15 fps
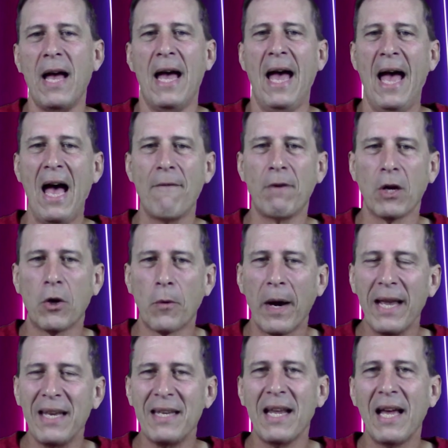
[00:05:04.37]
Have a
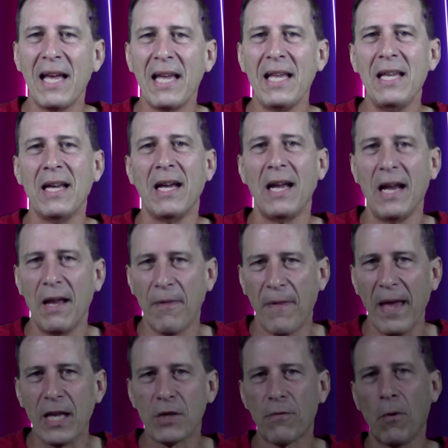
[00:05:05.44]
great day, and
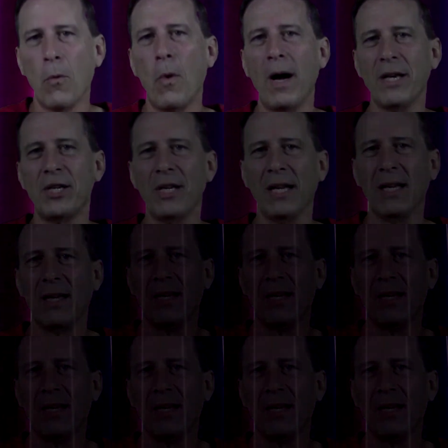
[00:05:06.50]
thanks for watching.